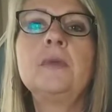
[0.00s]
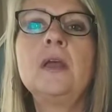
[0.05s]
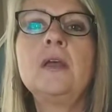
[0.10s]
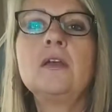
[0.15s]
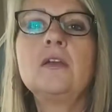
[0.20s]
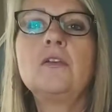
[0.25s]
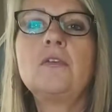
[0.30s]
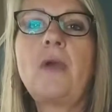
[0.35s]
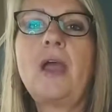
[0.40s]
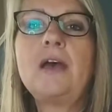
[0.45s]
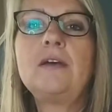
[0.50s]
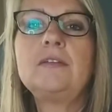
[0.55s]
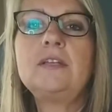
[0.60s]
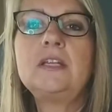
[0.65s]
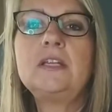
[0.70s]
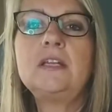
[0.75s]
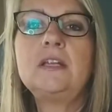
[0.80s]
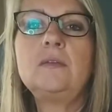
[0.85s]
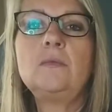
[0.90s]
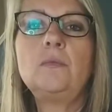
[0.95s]

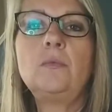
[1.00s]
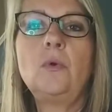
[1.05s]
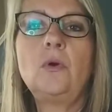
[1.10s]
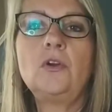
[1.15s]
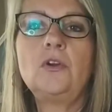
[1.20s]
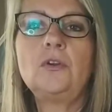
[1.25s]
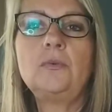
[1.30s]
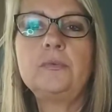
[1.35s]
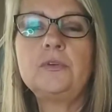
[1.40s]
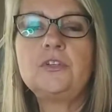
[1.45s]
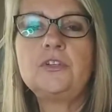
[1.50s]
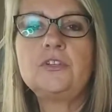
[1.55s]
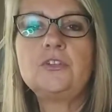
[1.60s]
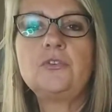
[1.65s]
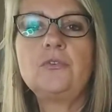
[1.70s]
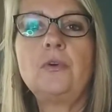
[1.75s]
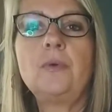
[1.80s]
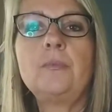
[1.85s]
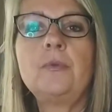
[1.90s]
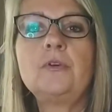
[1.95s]
Grounded in water, which is
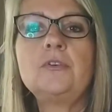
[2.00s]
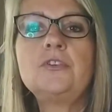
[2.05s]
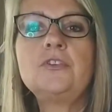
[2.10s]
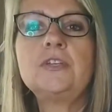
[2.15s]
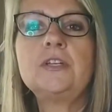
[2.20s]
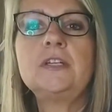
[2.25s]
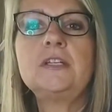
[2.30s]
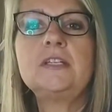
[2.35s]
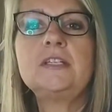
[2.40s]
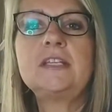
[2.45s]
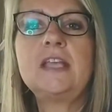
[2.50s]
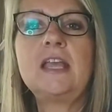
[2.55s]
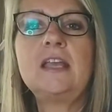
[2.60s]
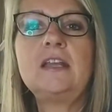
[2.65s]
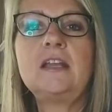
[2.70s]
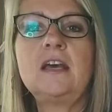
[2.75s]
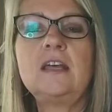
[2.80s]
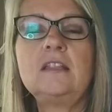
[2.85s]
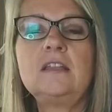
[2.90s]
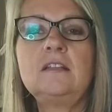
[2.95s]
your emotions, and
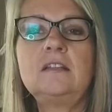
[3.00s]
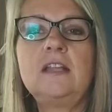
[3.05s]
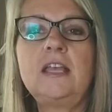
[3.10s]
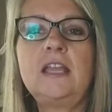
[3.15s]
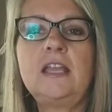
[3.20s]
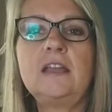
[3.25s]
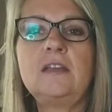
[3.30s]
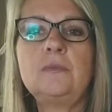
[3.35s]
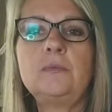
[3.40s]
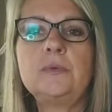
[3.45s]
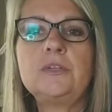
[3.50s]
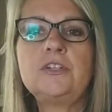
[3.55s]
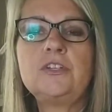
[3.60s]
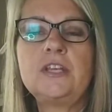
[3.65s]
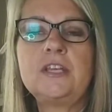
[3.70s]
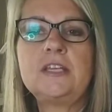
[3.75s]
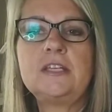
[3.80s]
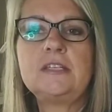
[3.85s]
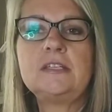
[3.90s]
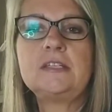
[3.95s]
on the land, which
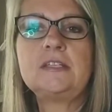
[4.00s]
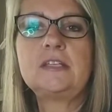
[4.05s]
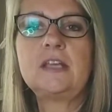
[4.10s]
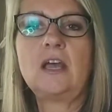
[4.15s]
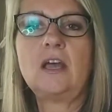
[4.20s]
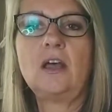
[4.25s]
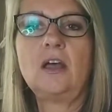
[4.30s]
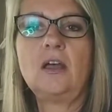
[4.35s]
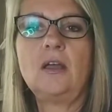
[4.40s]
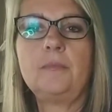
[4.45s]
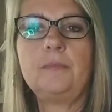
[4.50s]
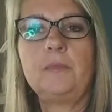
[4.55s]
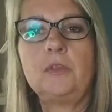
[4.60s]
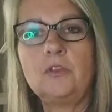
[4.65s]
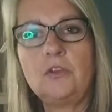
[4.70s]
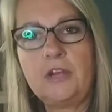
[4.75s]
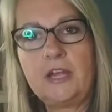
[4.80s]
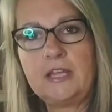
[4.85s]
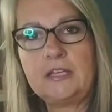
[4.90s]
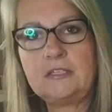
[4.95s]
is
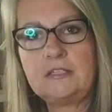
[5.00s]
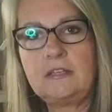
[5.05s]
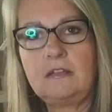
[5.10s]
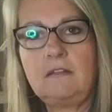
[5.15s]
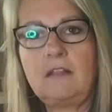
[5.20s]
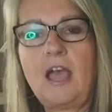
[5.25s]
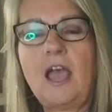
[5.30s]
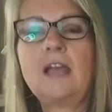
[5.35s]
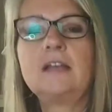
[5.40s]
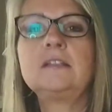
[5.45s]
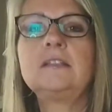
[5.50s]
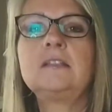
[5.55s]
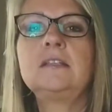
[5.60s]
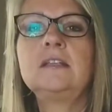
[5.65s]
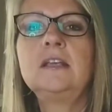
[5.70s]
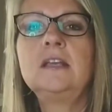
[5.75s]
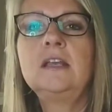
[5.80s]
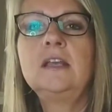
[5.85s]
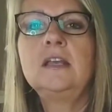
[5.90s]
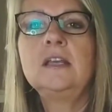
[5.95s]
your intellect.
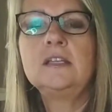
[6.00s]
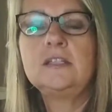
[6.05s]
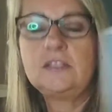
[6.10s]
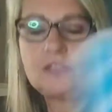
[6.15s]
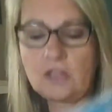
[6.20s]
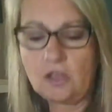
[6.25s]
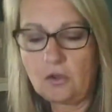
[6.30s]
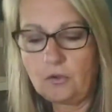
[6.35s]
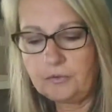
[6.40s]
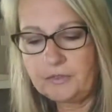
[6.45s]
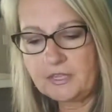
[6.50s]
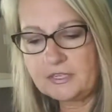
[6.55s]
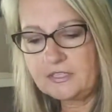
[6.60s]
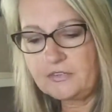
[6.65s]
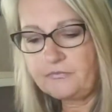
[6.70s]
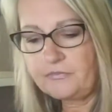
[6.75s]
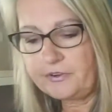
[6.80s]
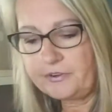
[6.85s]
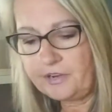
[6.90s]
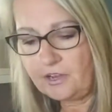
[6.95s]
So that's
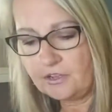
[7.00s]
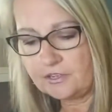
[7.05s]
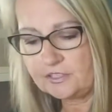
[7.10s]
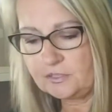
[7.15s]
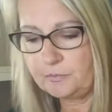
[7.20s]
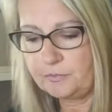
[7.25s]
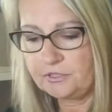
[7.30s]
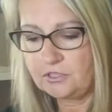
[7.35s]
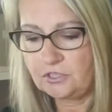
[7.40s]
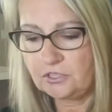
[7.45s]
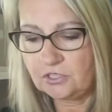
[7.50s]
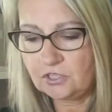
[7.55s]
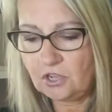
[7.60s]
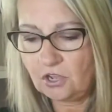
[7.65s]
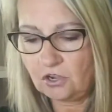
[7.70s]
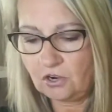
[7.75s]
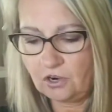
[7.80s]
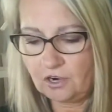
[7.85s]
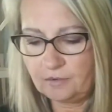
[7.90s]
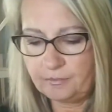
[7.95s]
a very auspicious
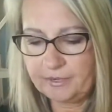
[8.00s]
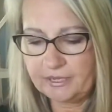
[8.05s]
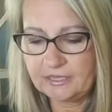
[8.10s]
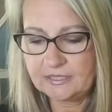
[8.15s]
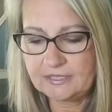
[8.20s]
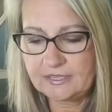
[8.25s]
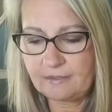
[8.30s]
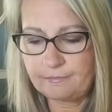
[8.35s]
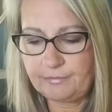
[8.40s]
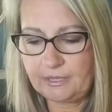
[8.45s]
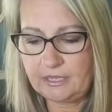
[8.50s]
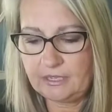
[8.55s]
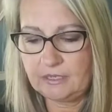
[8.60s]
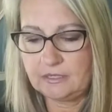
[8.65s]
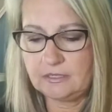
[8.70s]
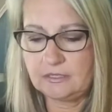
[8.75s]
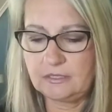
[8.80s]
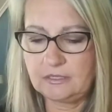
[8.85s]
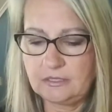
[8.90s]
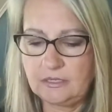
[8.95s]
card, because that
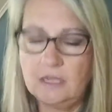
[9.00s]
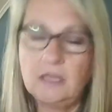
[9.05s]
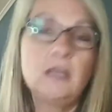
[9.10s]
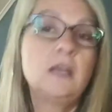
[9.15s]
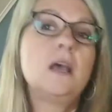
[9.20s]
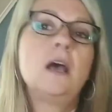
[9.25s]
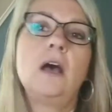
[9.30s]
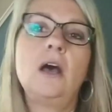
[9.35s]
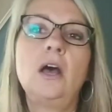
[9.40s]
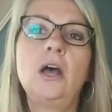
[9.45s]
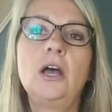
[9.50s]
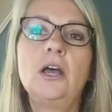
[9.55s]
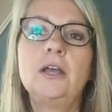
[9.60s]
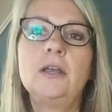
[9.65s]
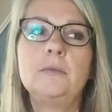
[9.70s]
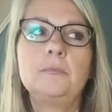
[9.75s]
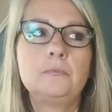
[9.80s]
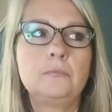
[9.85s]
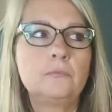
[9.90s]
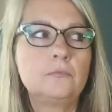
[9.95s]
means,
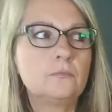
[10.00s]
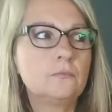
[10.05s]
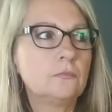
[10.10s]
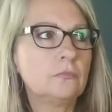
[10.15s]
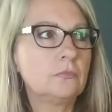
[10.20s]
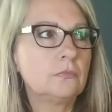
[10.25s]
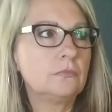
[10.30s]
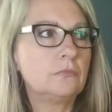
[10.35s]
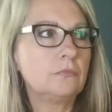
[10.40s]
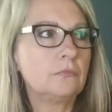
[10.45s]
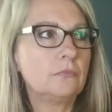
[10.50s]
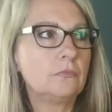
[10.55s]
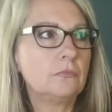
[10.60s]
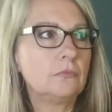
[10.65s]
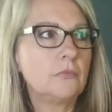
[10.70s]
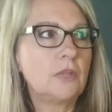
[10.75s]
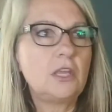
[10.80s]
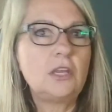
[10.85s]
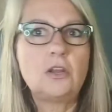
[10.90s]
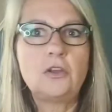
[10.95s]

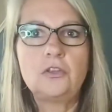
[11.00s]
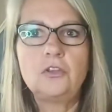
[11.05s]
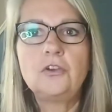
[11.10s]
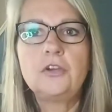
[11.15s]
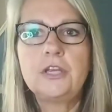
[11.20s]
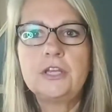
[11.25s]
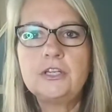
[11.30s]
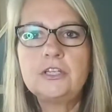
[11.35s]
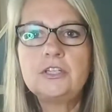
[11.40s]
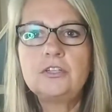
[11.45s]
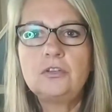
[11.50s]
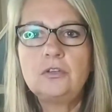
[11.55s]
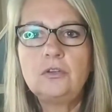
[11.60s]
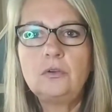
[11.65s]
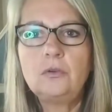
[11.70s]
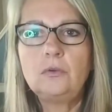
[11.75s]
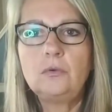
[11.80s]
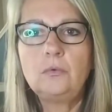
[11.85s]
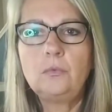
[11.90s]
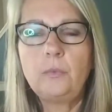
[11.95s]
you know, you're in
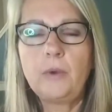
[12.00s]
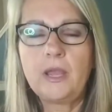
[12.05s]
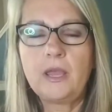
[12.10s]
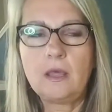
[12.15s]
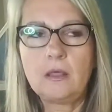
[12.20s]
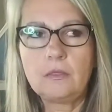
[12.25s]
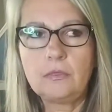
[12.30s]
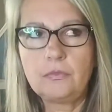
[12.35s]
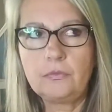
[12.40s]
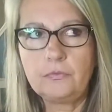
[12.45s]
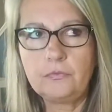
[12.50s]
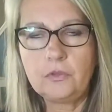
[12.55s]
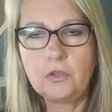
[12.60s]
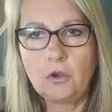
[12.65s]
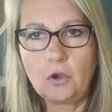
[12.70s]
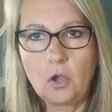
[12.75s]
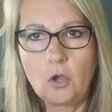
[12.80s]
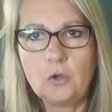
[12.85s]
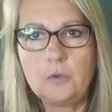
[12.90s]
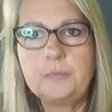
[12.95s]
tune with
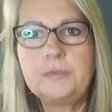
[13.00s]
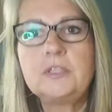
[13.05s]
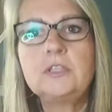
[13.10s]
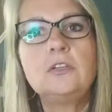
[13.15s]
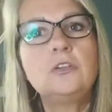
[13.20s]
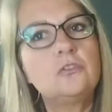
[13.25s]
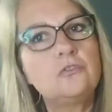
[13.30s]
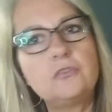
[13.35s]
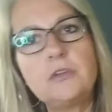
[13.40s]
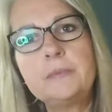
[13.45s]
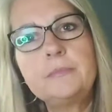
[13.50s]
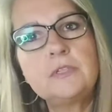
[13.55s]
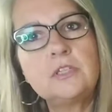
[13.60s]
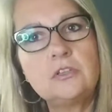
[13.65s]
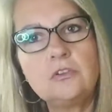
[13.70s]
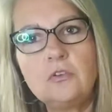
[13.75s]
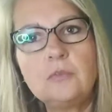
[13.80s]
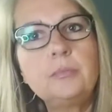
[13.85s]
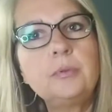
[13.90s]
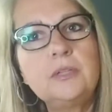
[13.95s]
your hopes and your dreams
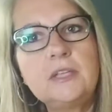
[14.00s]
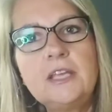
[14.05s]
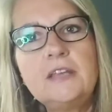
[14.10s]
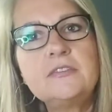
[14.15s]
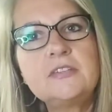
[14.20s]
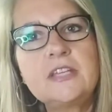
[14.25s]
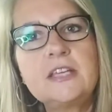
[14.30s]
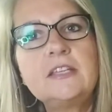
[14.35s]
and your beliefs.